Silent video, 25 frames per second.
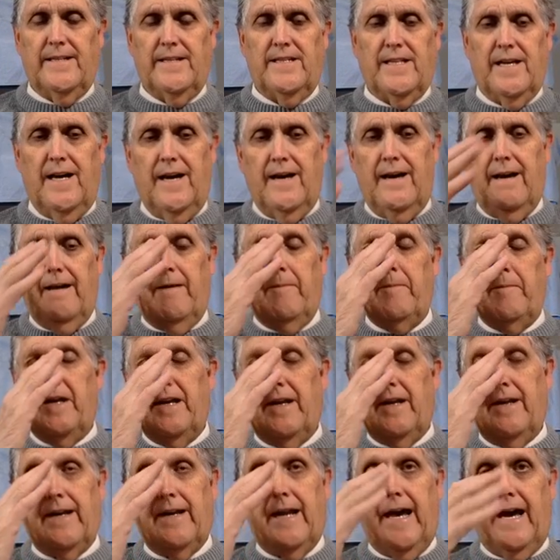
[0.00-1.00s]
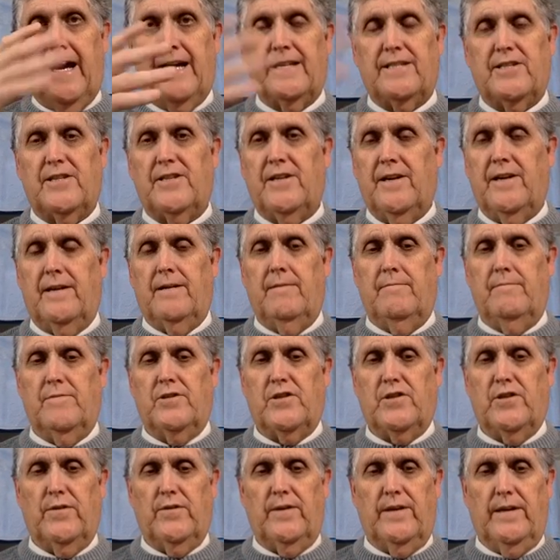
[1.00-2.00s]
time and it adds to com
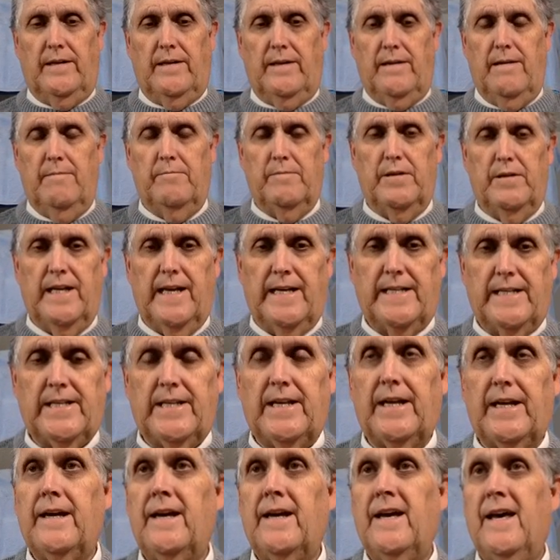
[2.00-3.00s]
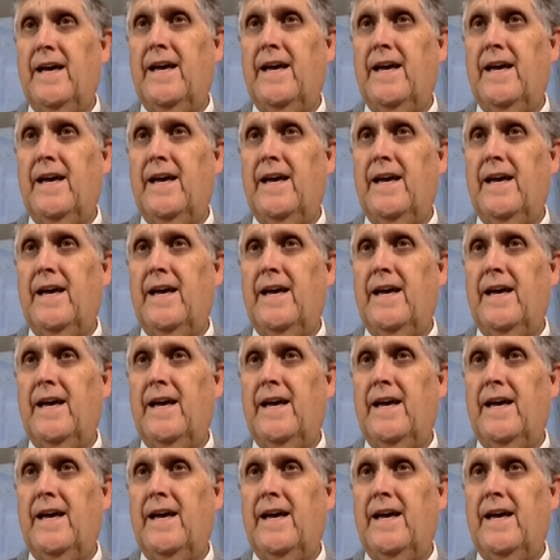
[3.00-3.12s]
circuit complexity.